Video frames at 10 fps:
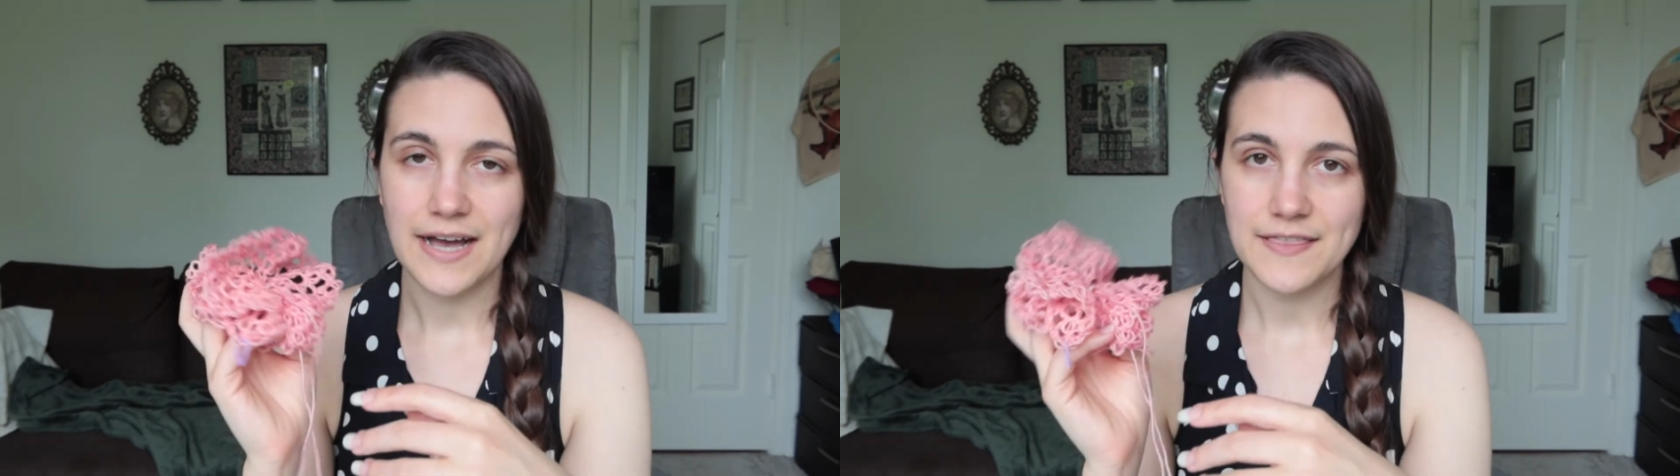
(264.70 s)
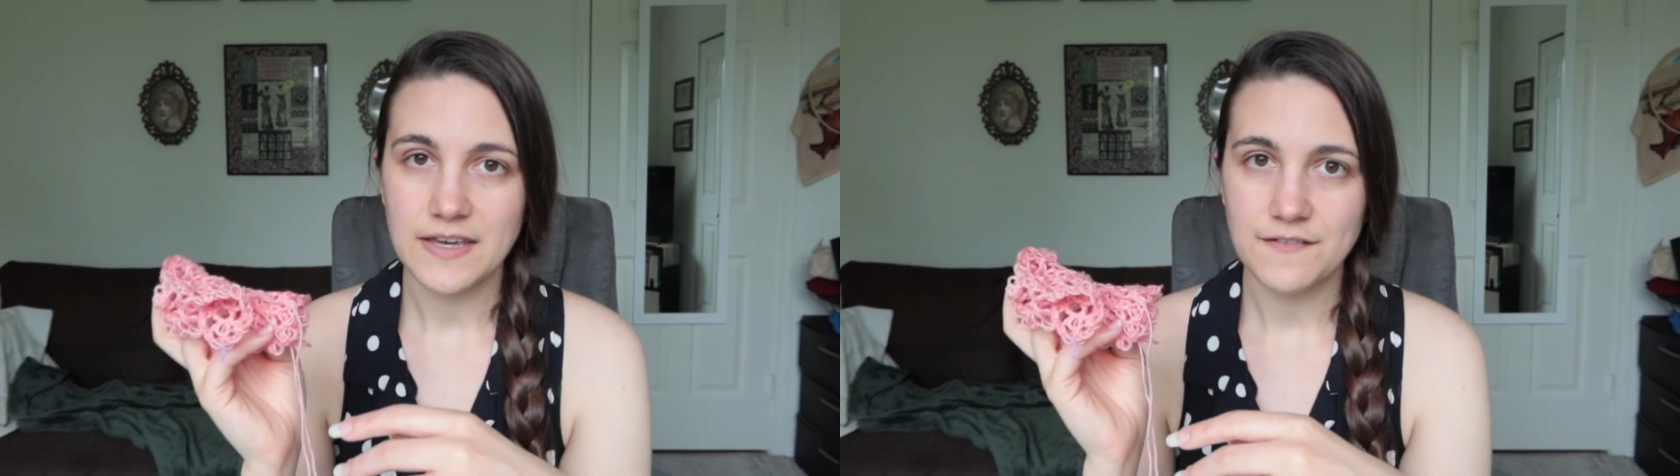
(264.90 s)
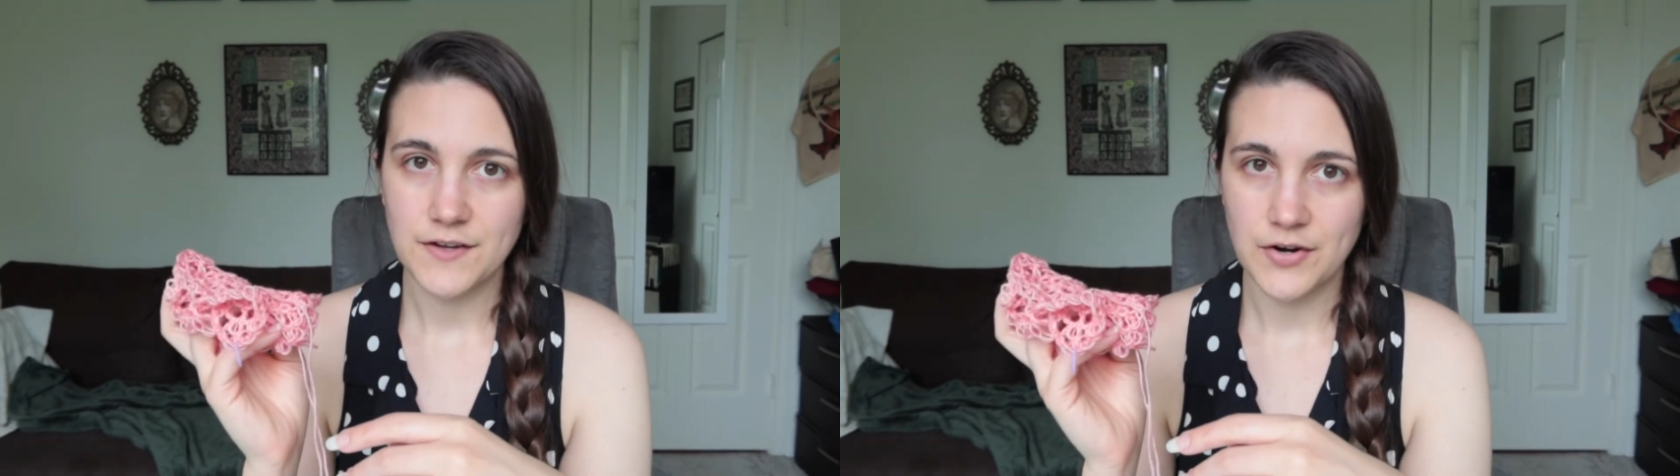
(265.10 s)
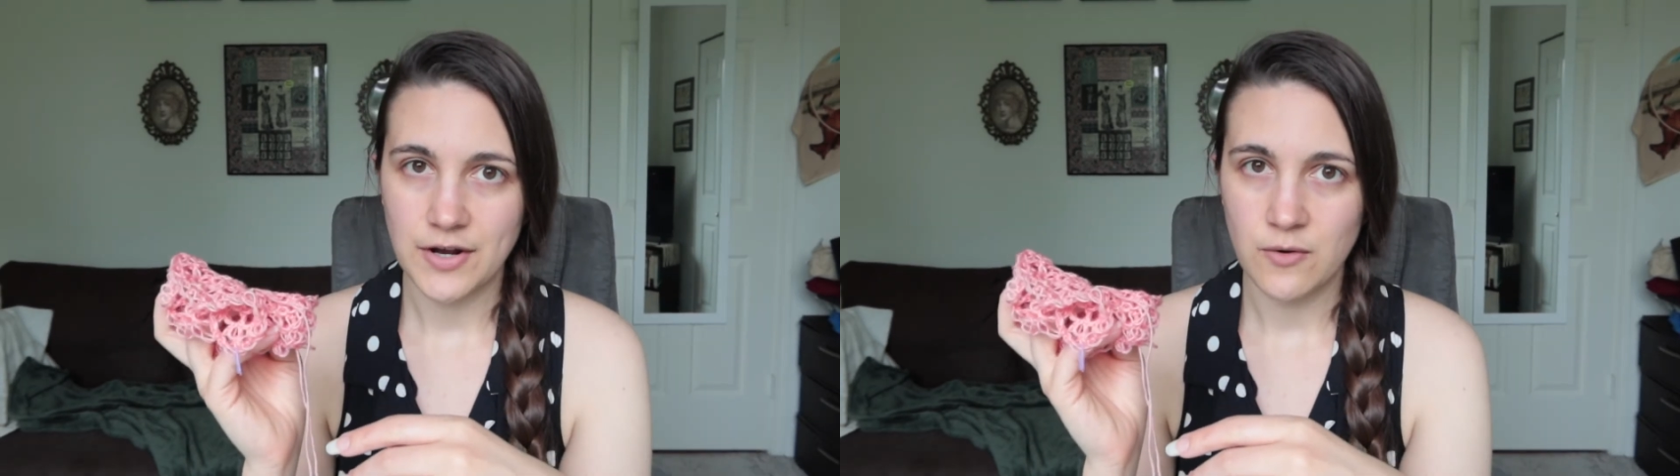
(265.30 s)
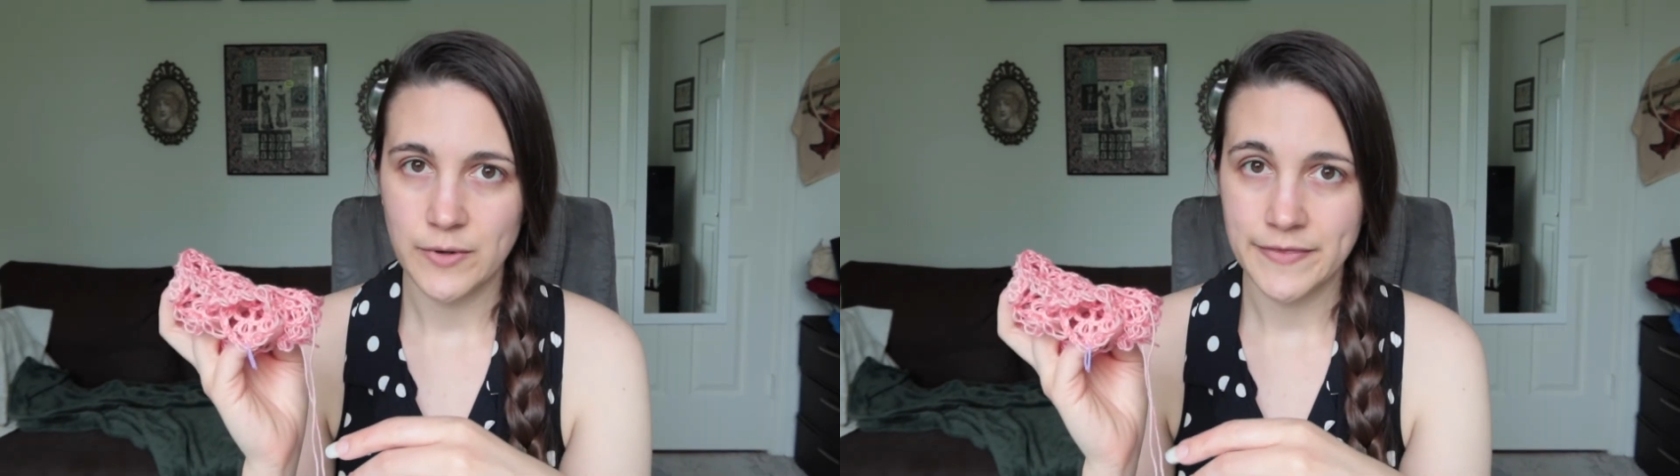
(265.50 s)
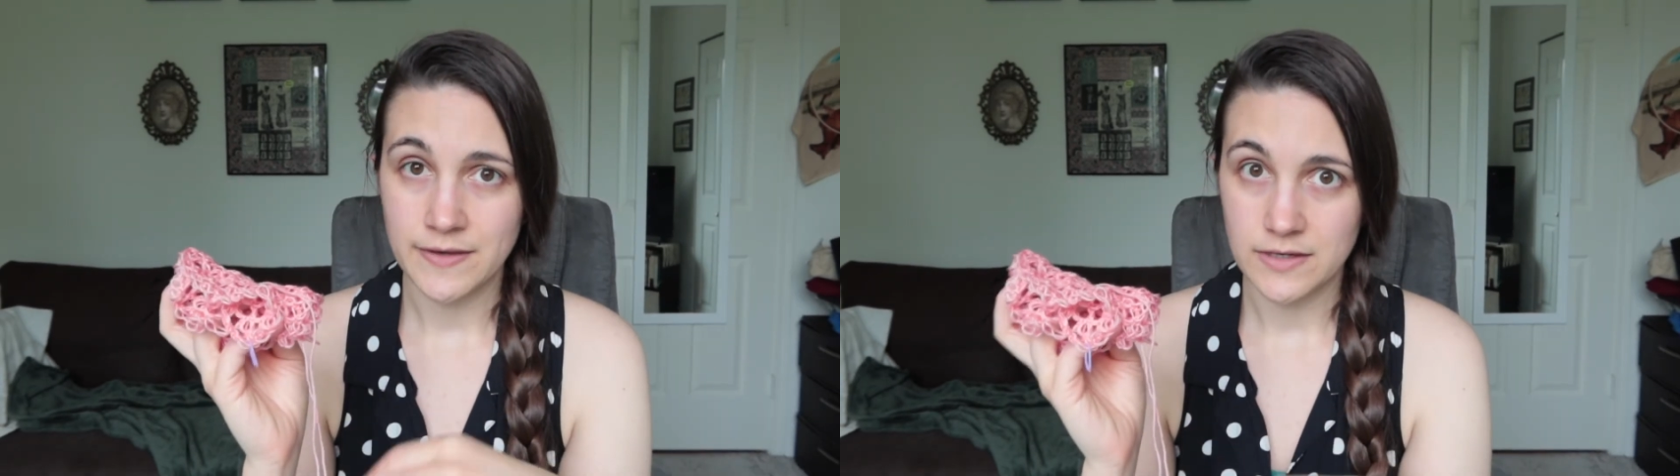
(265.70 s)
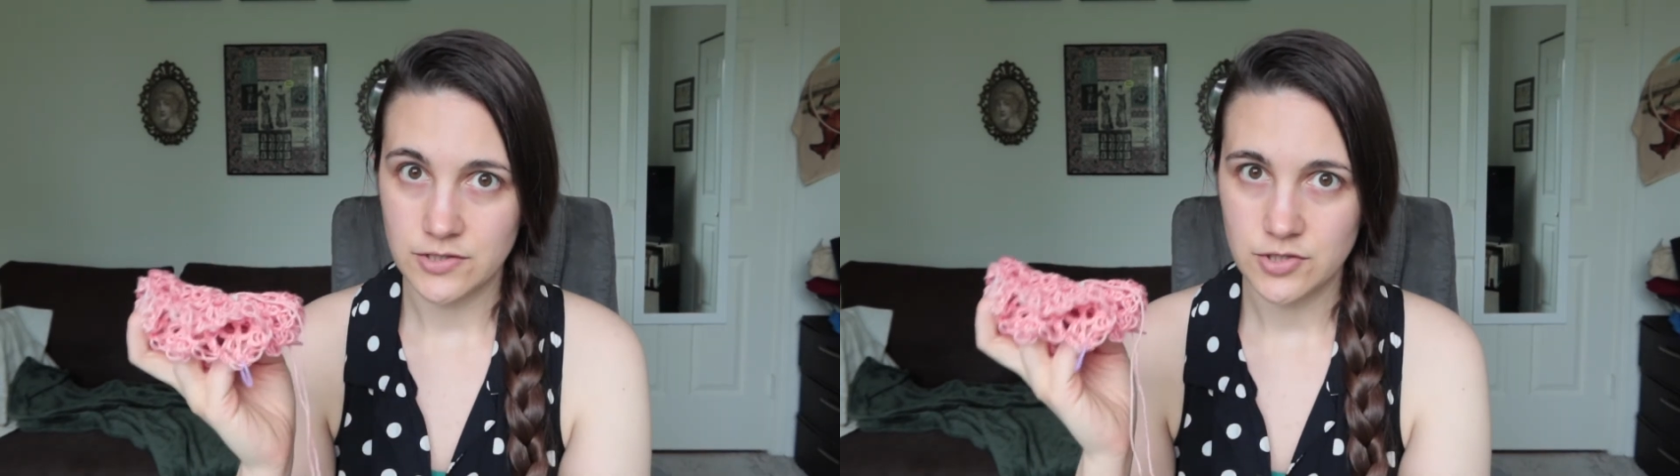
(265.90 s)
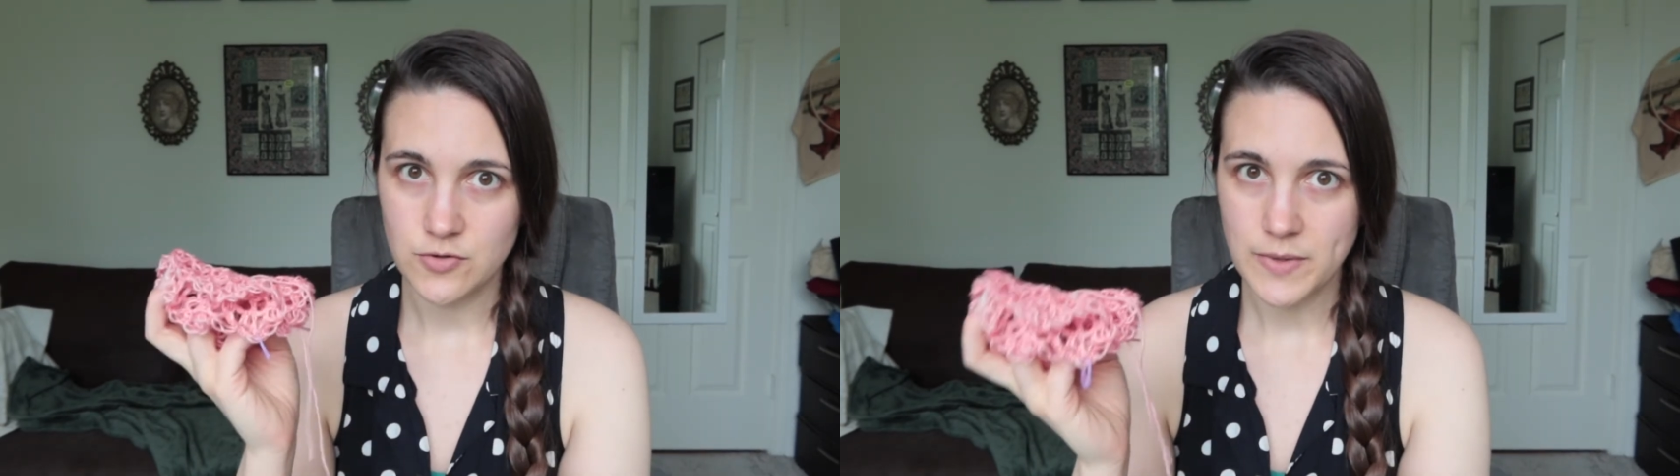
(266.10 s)
I think I figured out what the
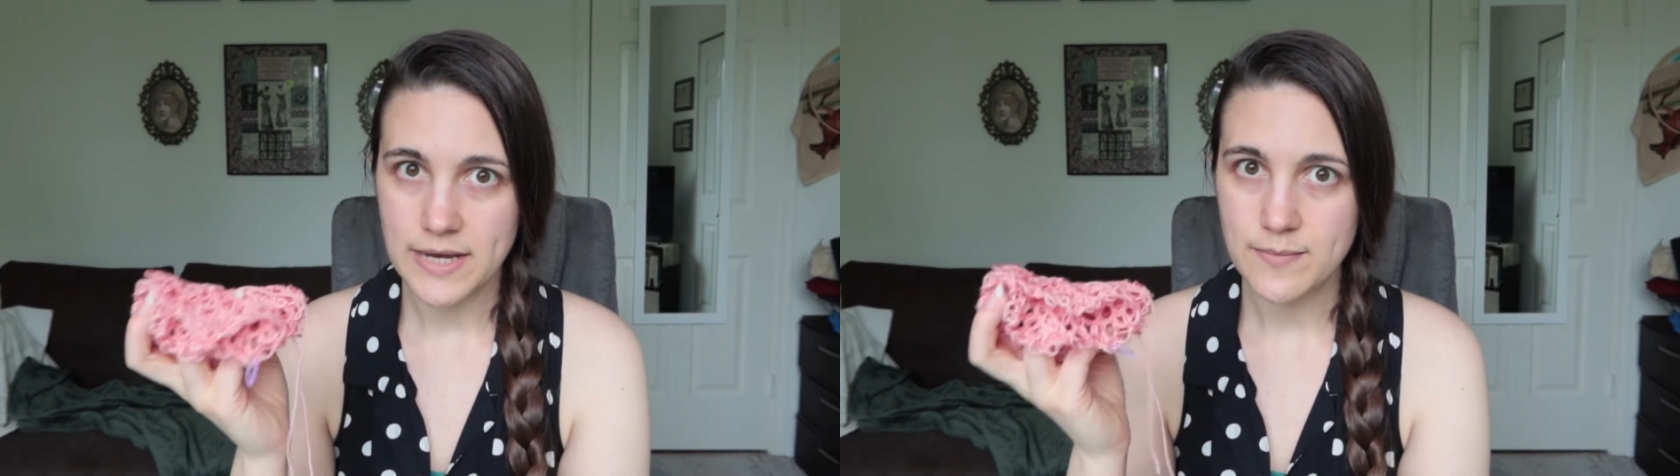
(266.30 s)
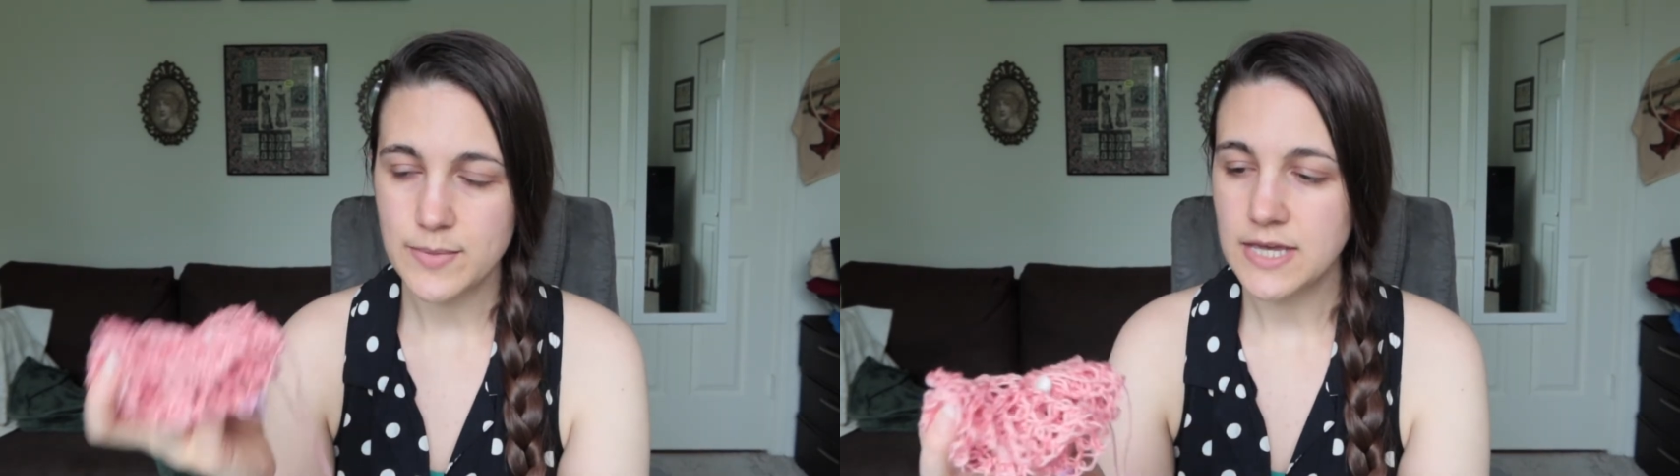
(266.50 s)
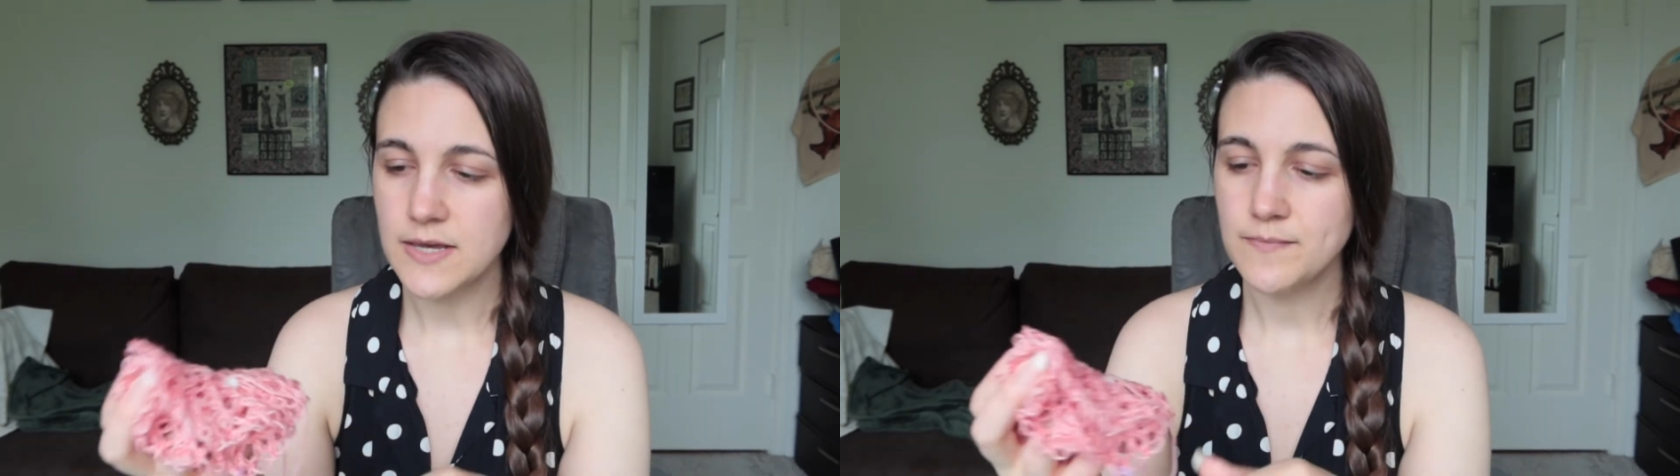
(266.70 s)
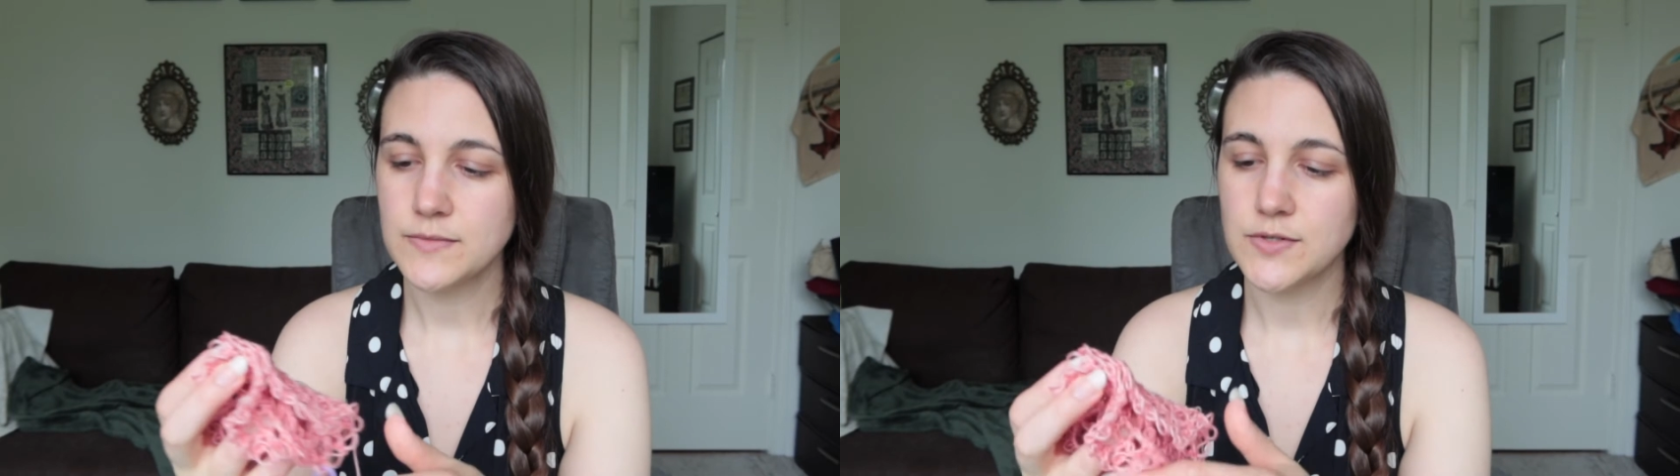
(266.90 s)
issue might be.